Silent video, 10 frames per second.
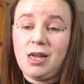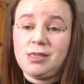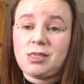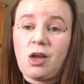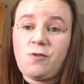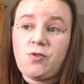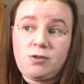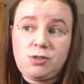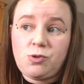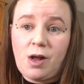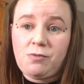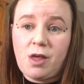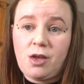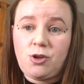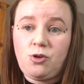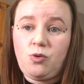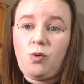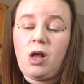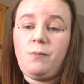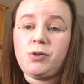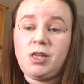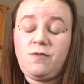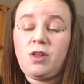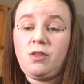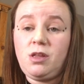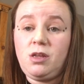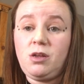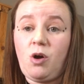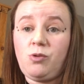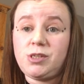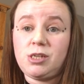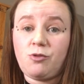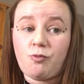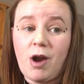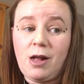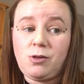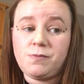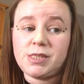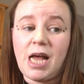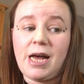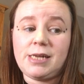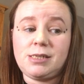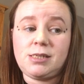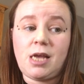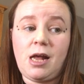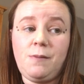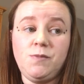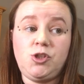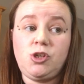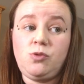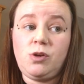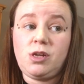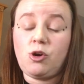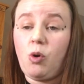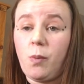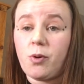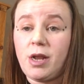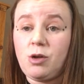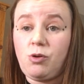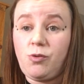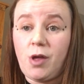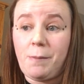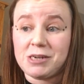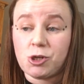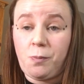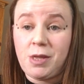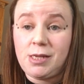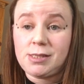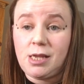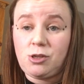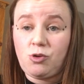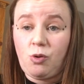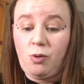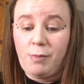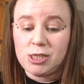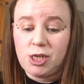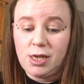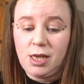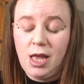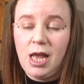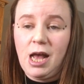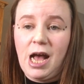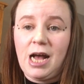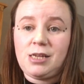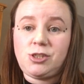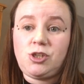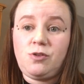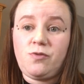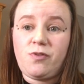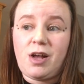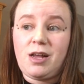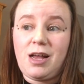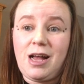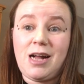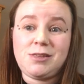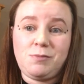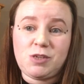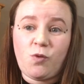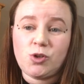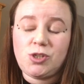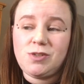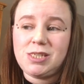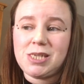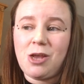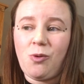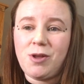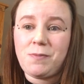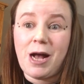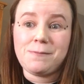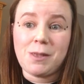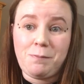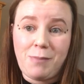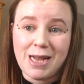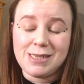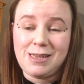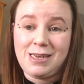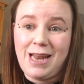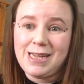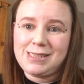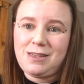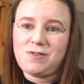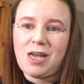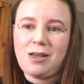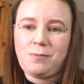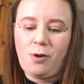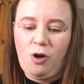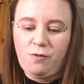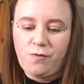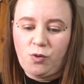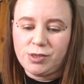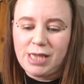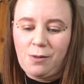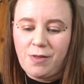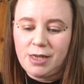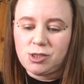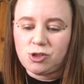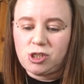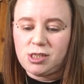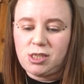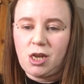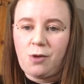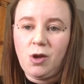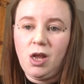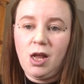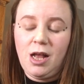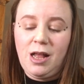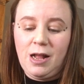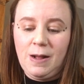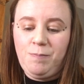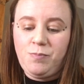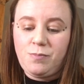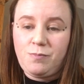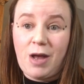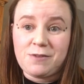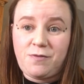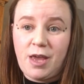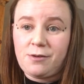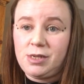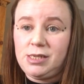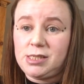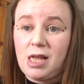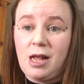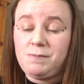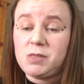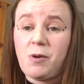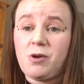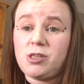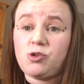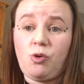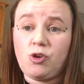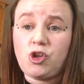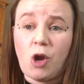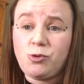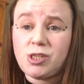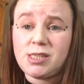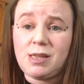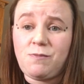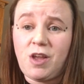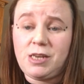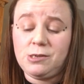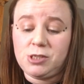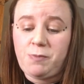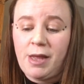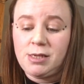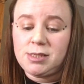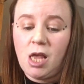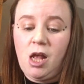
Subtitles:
So for those of you out there who believe in the alternate realms and do incorporate other magical beings in your magic, and you've had the misfortune to deal with perhaps a negative type of force out there, such as, bad fairies, spirits or ghosts invading your space,